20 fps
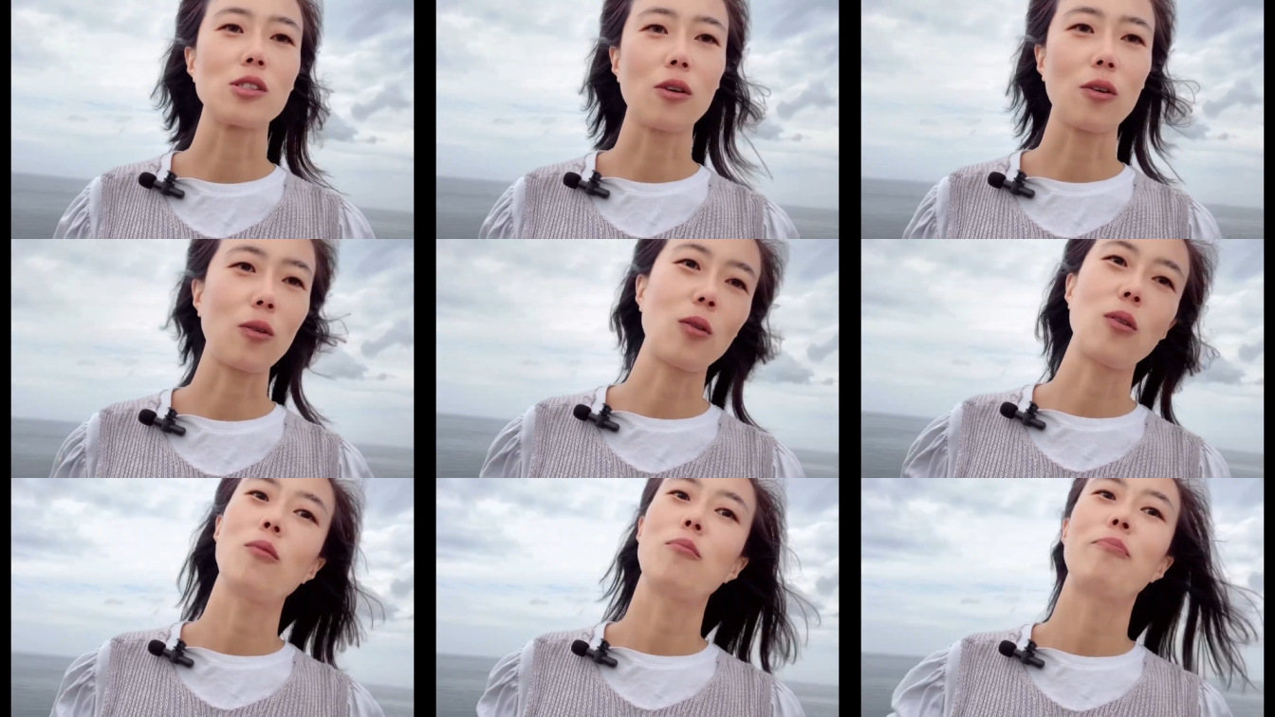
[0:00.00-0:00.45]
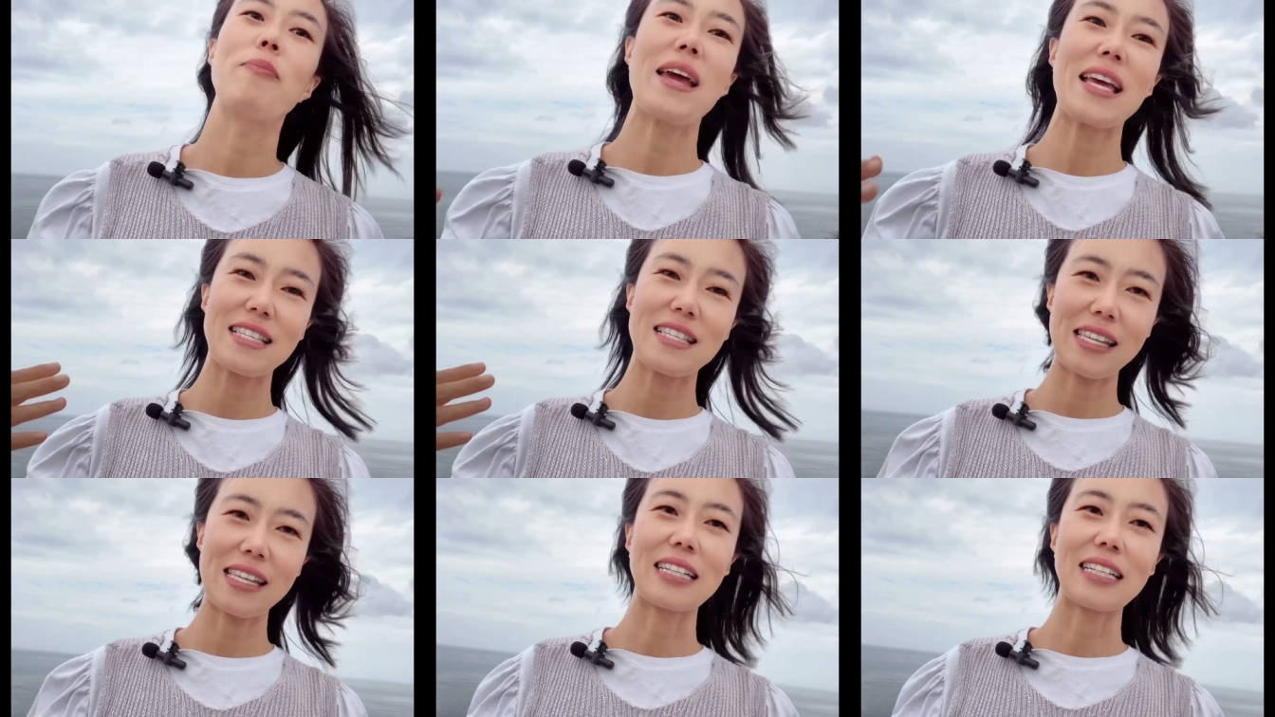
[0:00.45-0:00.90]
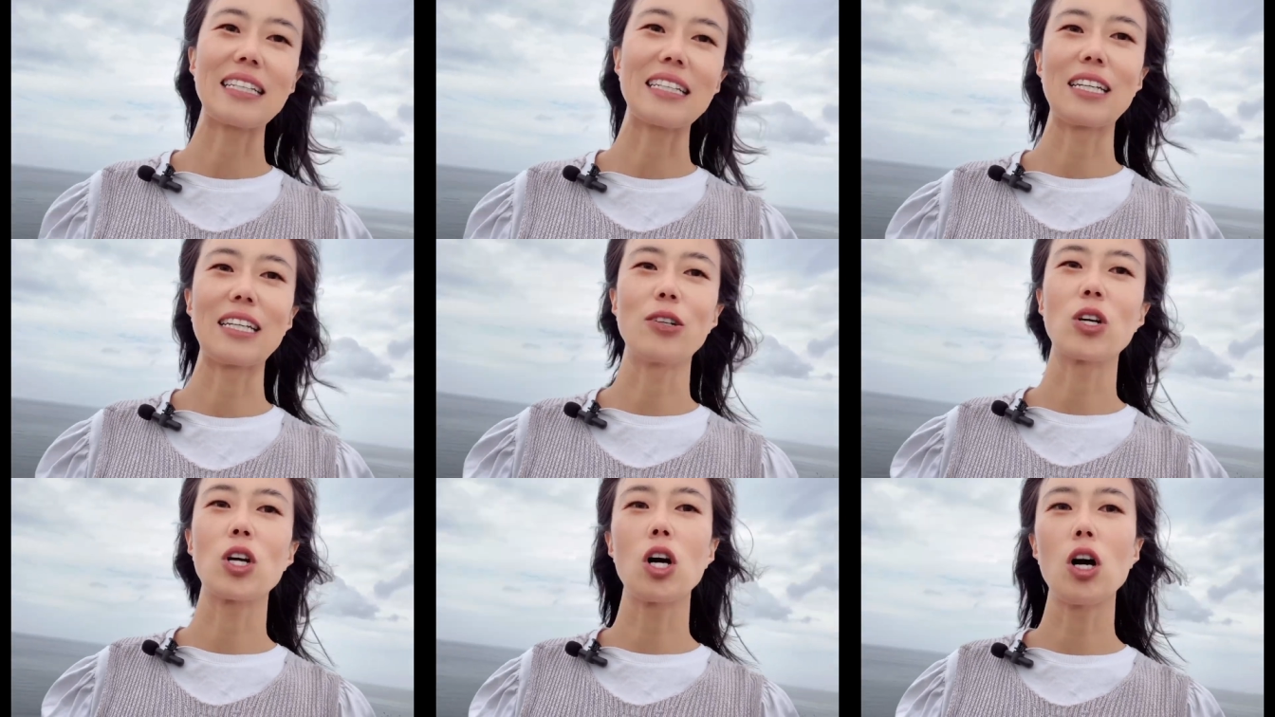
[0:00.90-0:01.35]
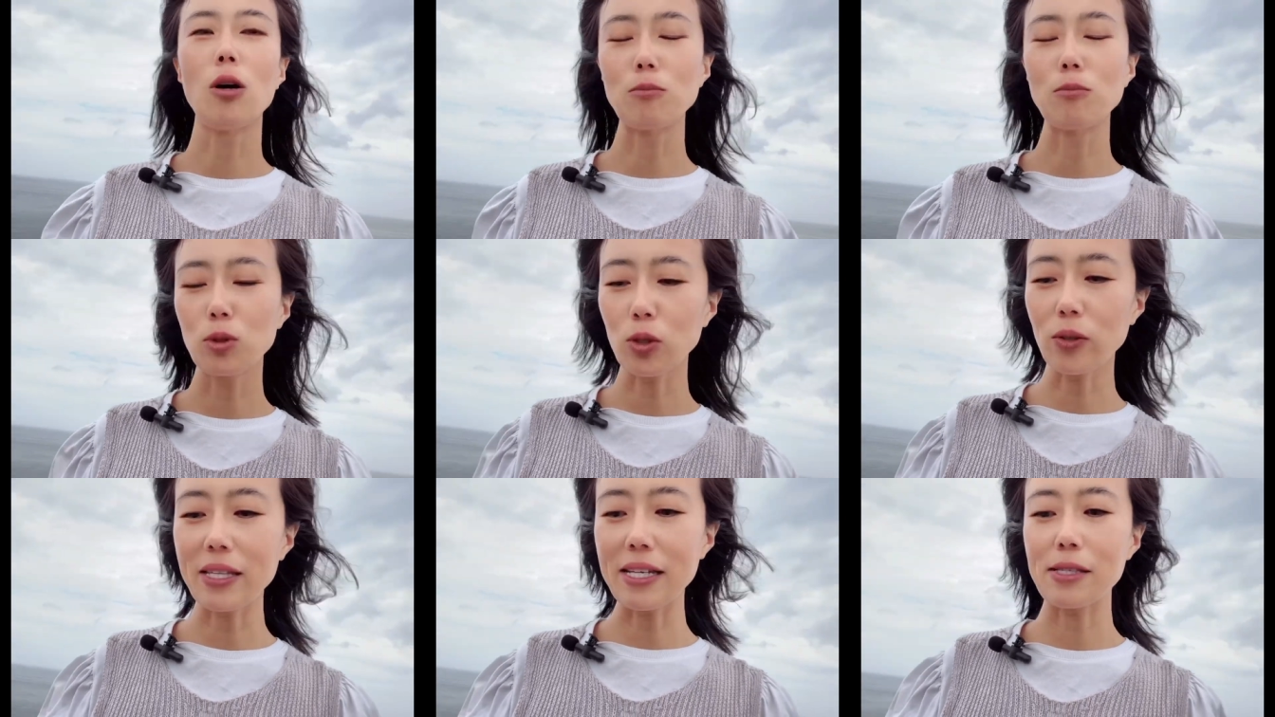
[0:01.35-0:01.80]
So basically, you
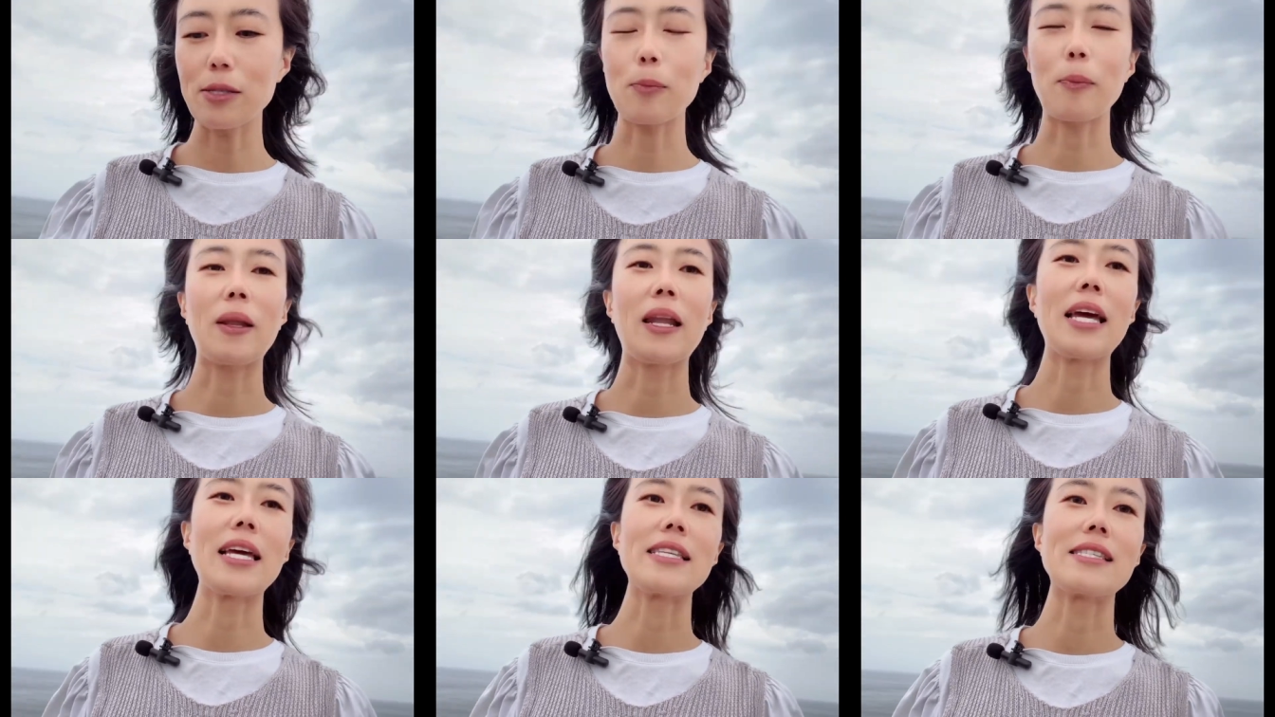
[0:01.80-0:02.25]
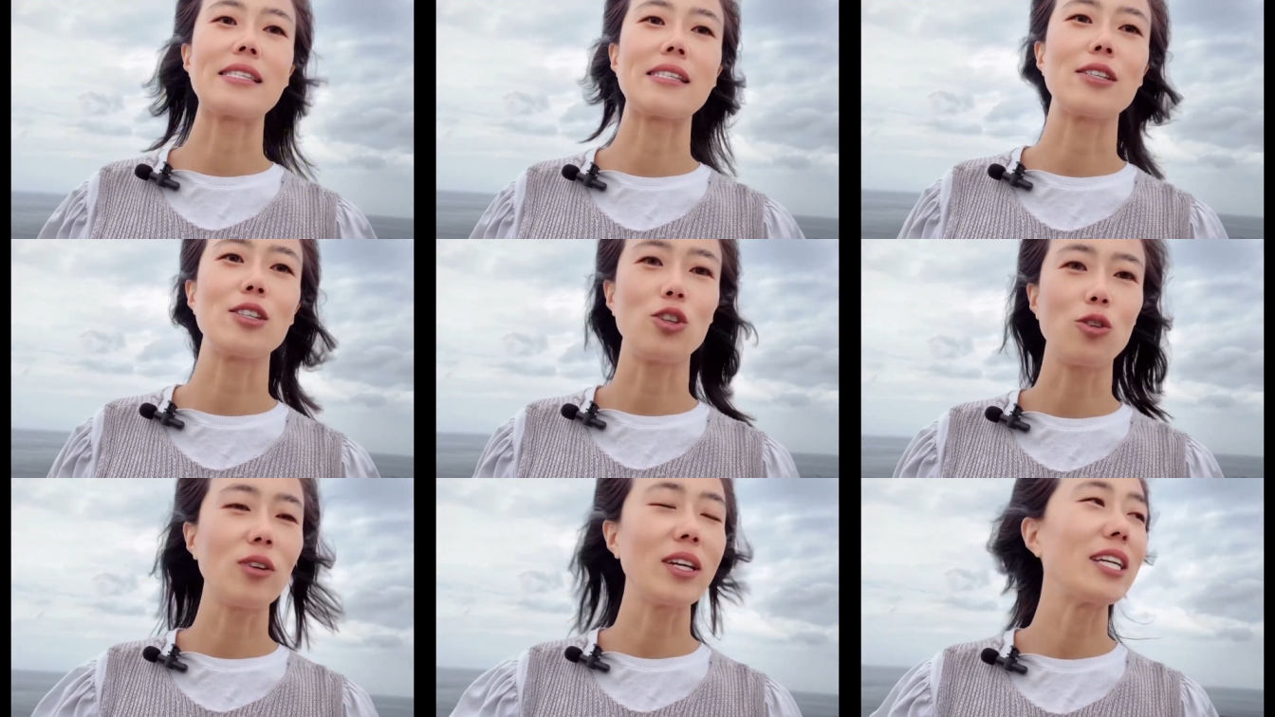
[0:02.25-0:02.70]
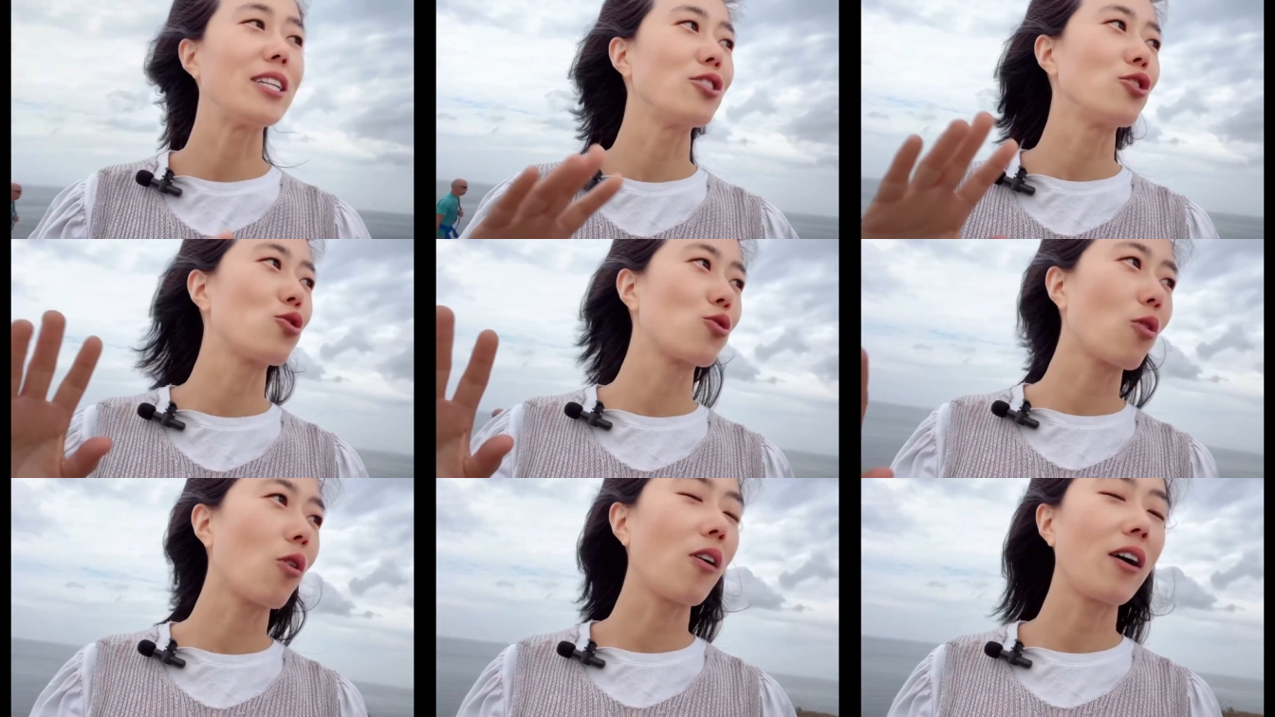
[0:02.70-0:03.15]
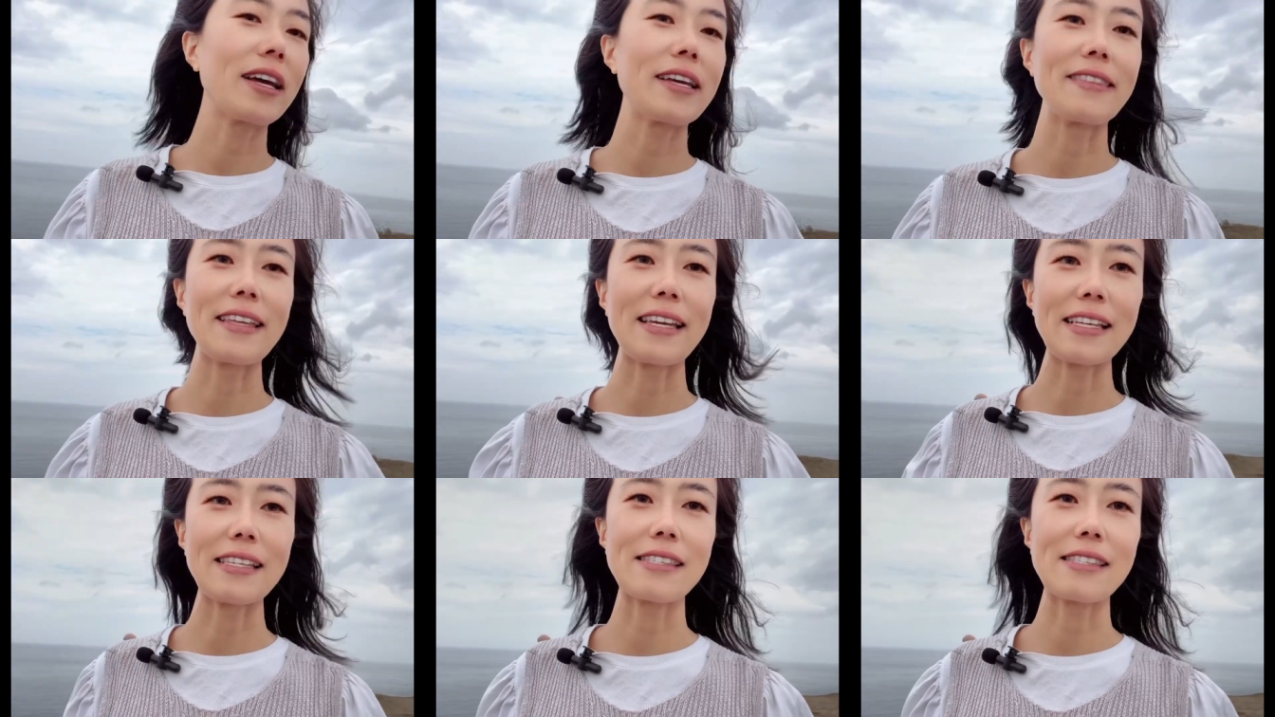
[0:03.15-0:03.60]
come to this place, you enjoy
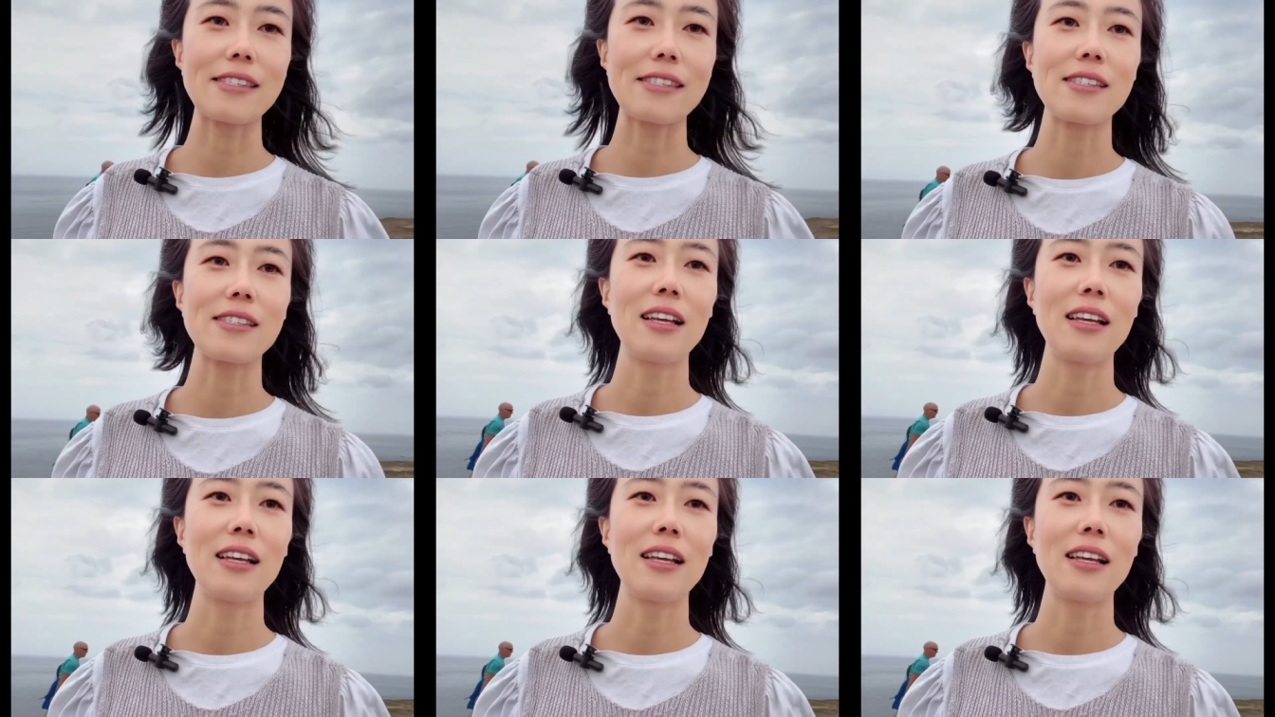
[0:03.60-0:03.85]
this